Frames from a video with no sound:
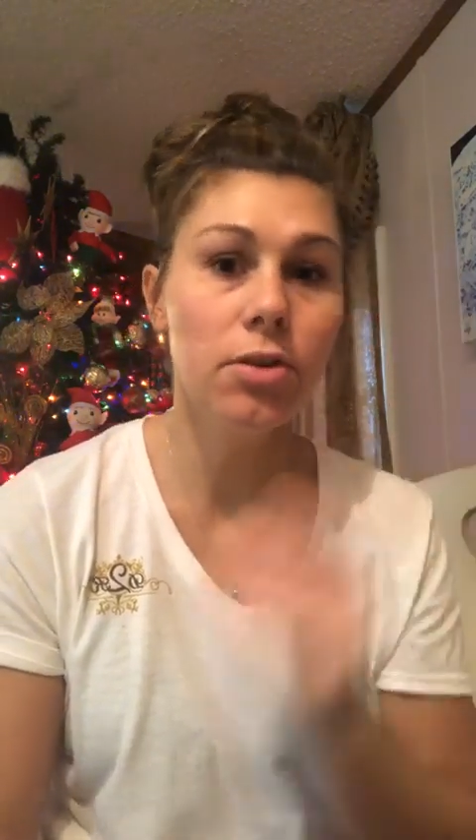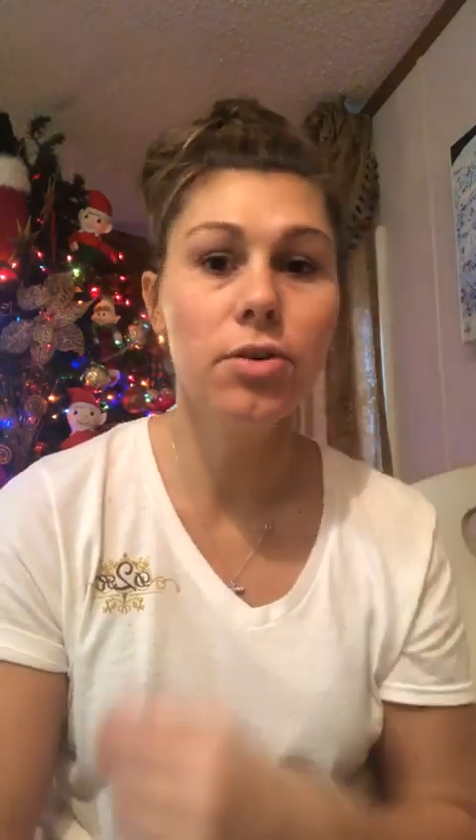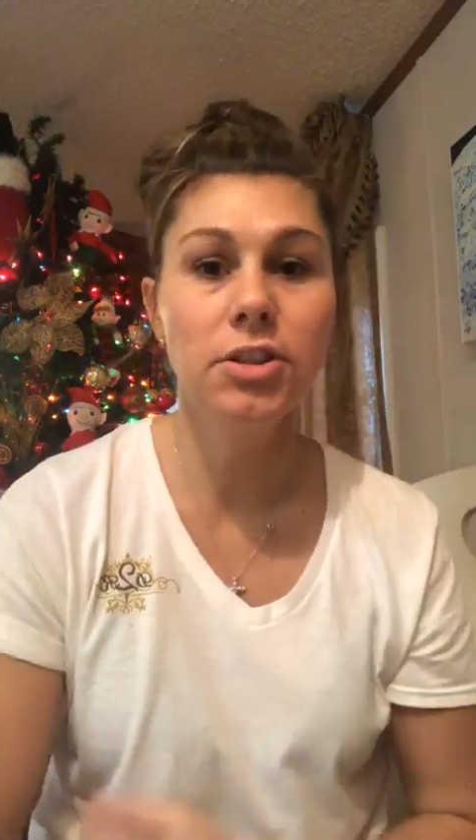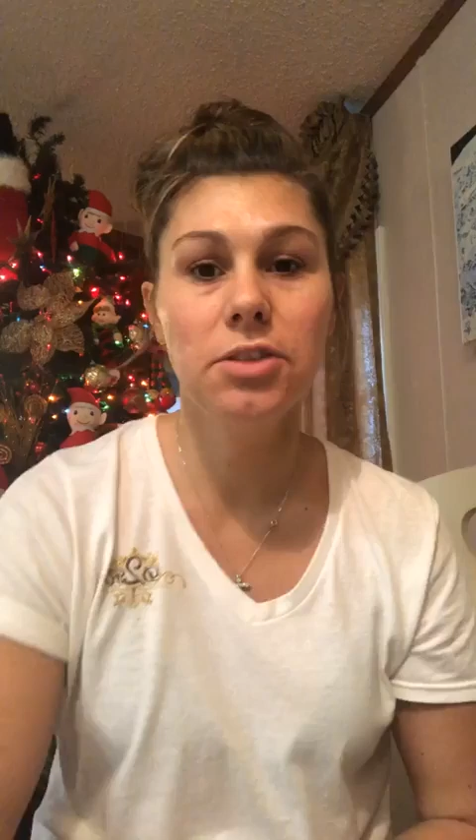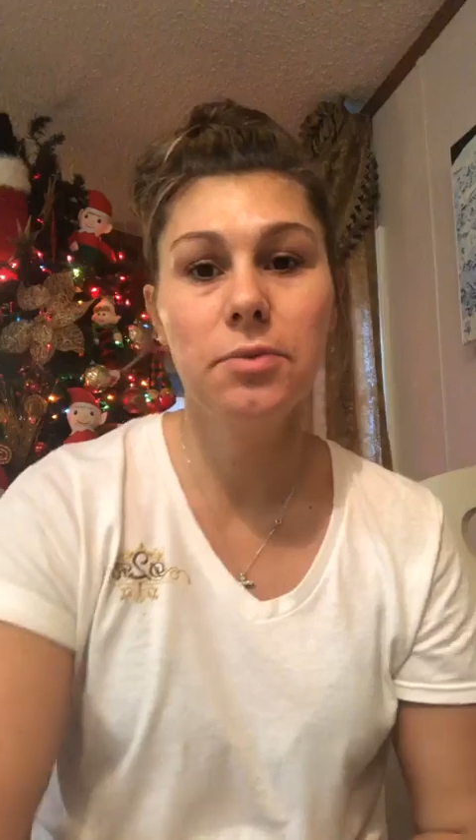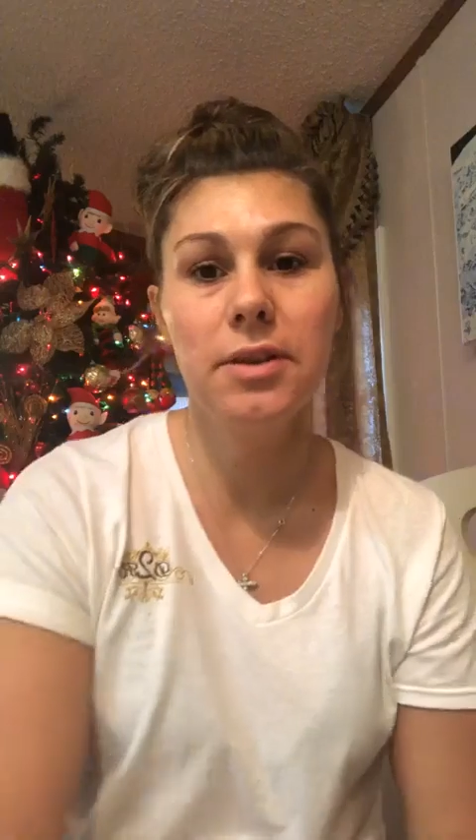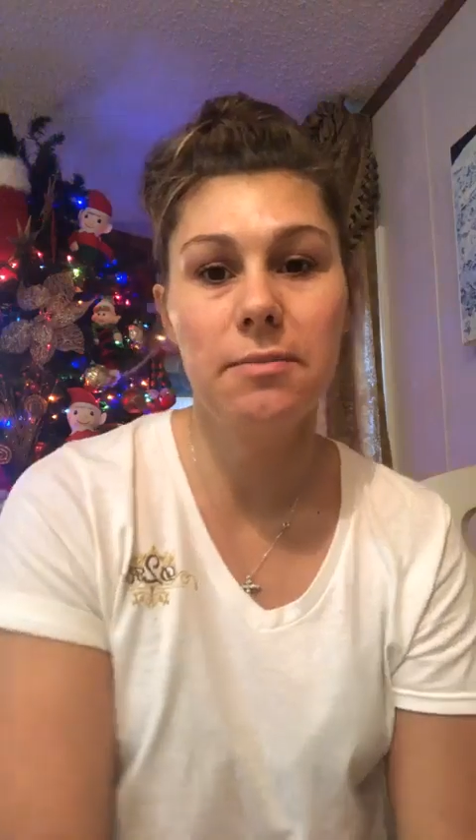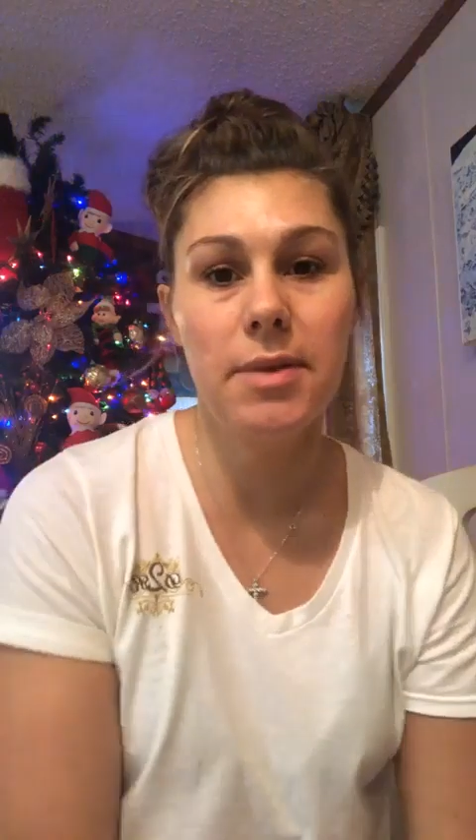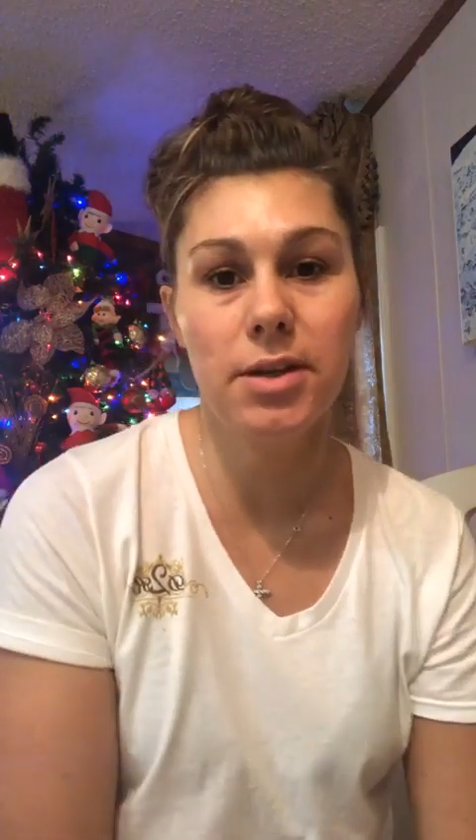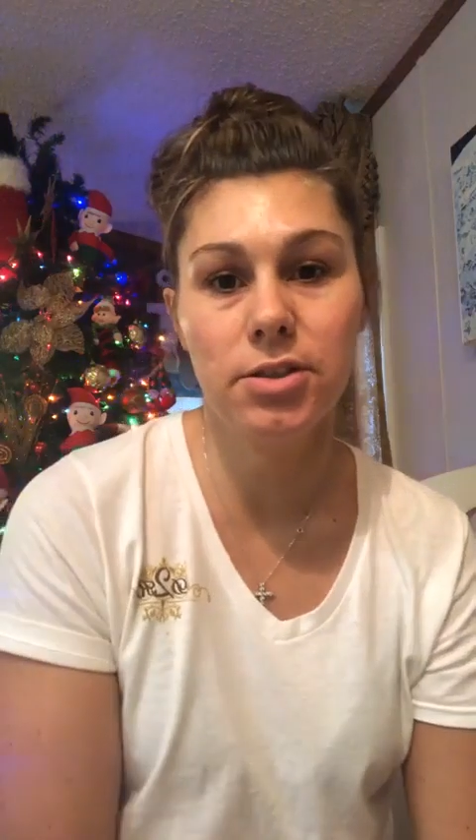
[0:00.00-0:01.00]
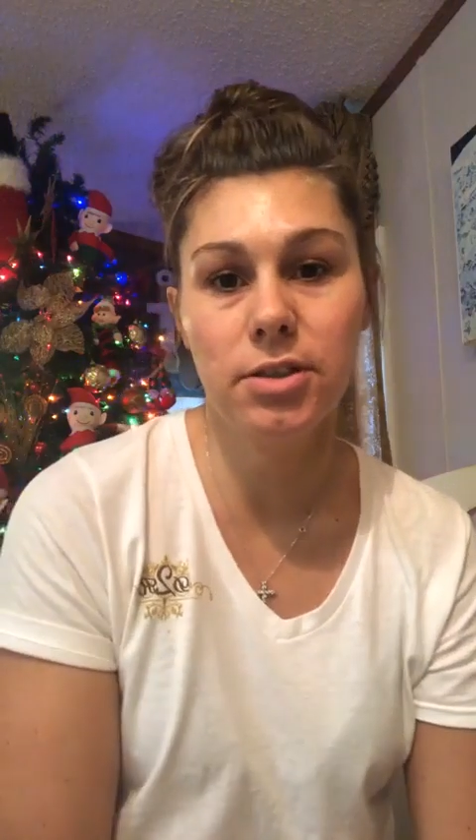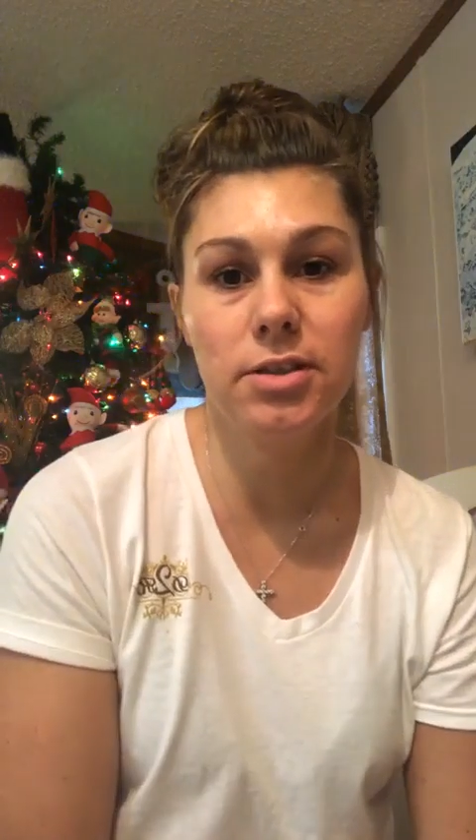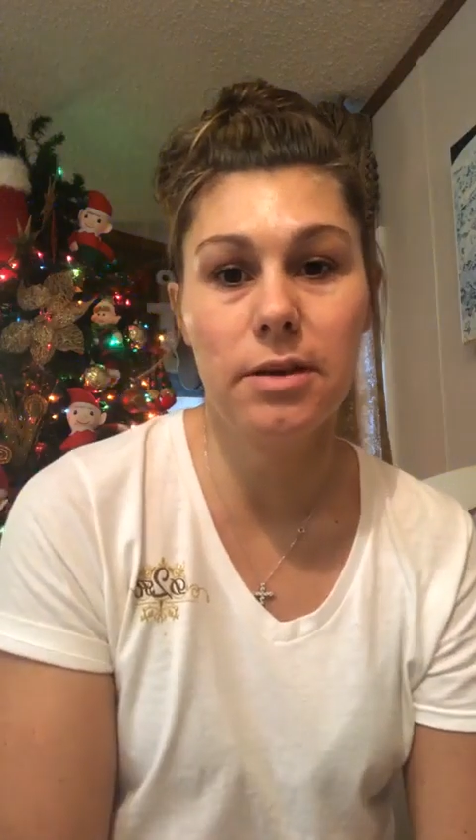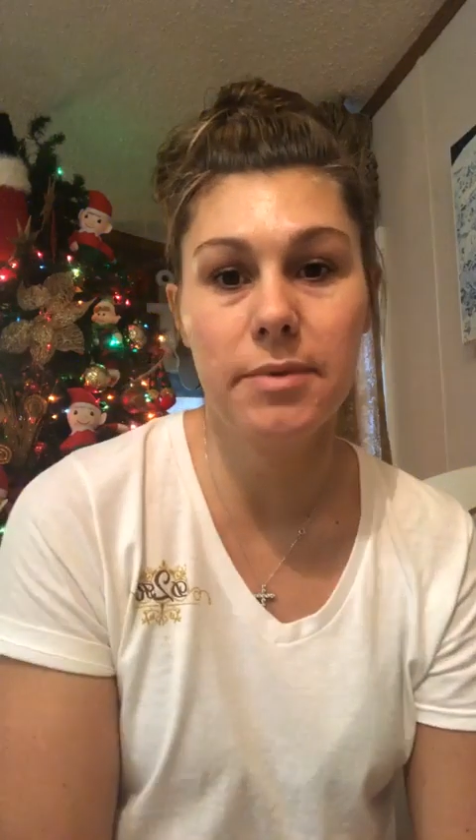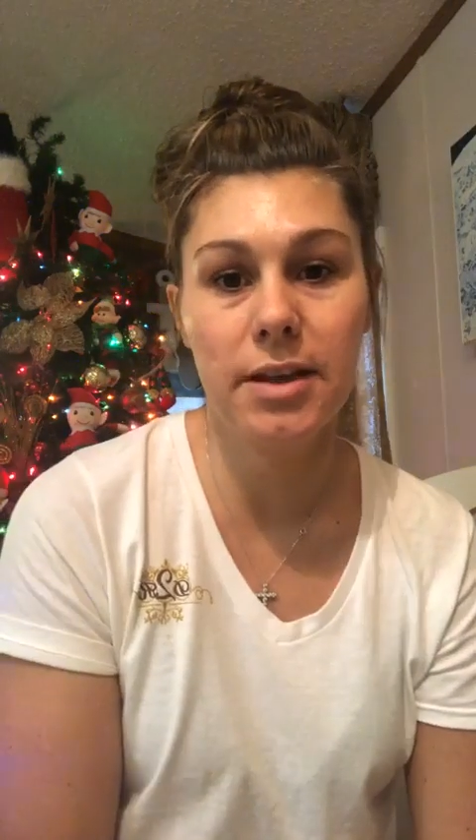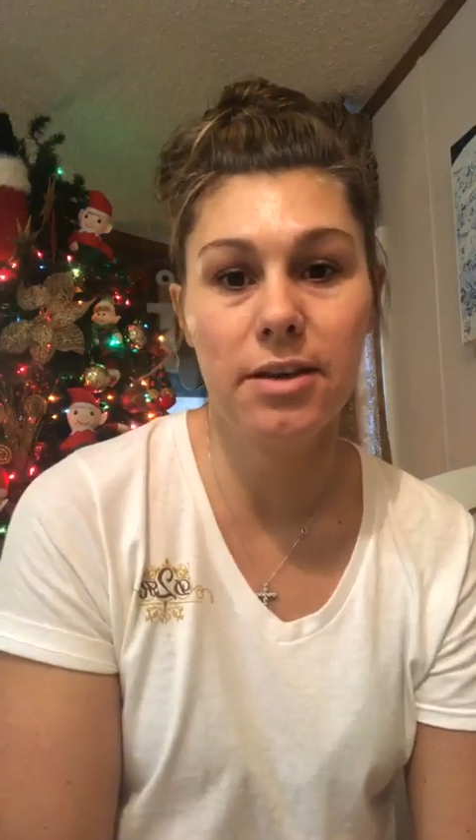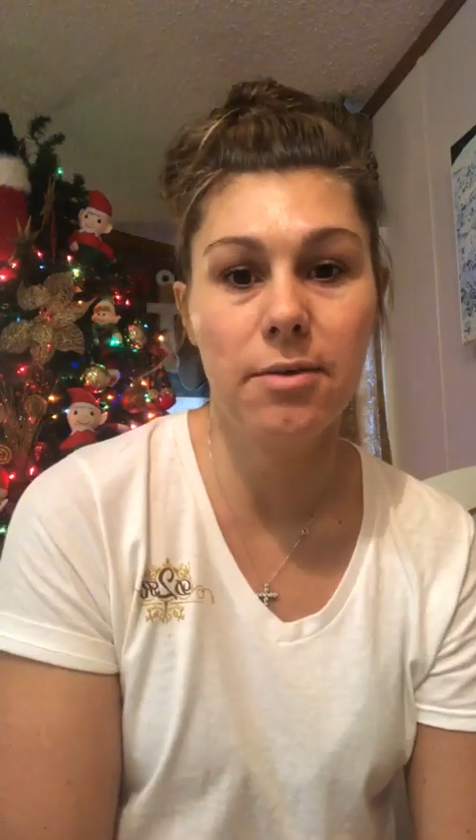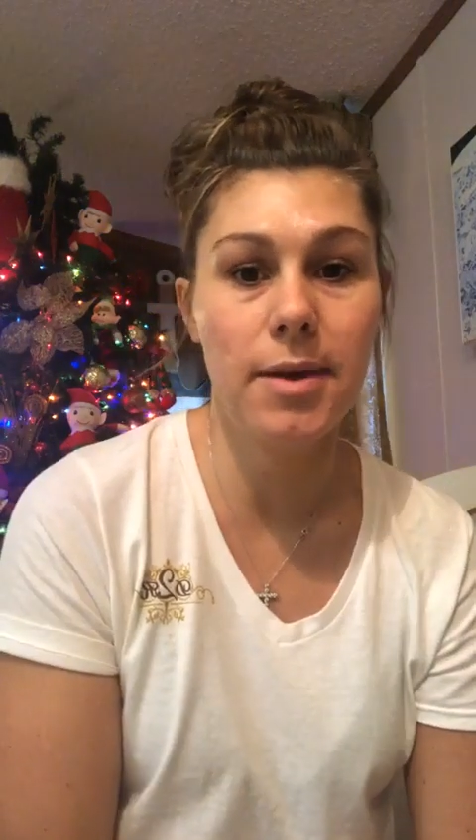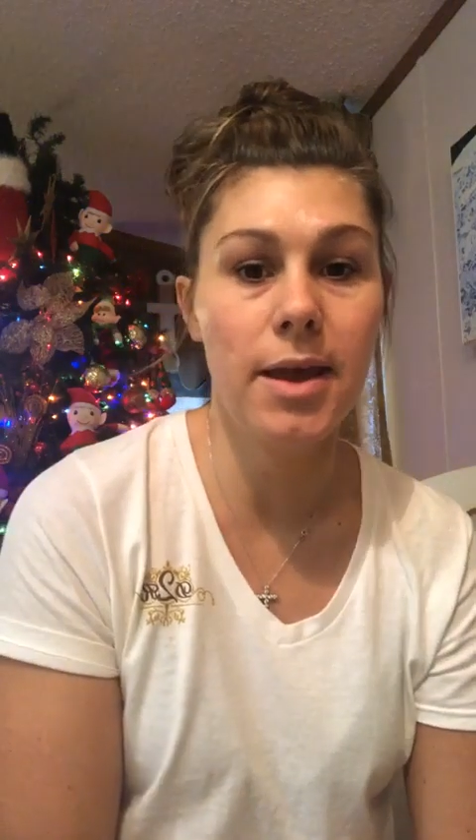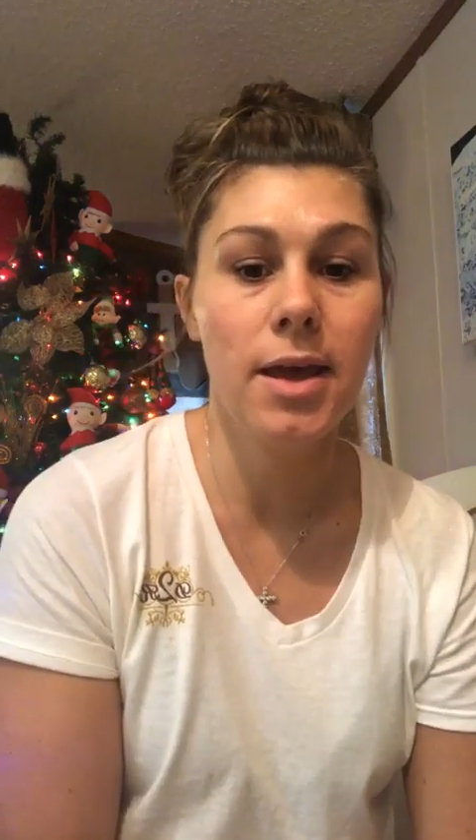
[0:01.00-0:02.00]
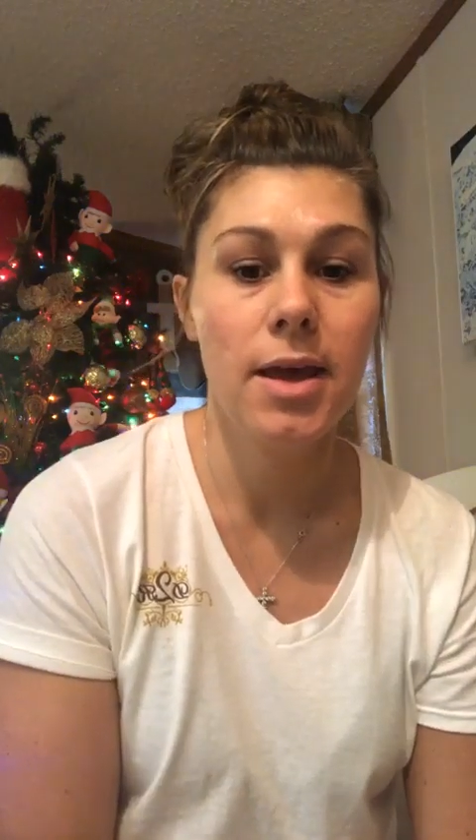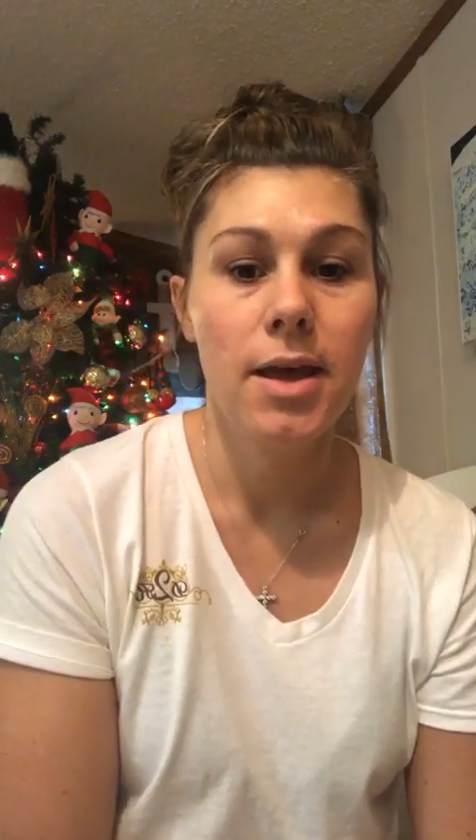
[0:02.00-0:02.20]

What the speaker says: The Lord just really ministered something to me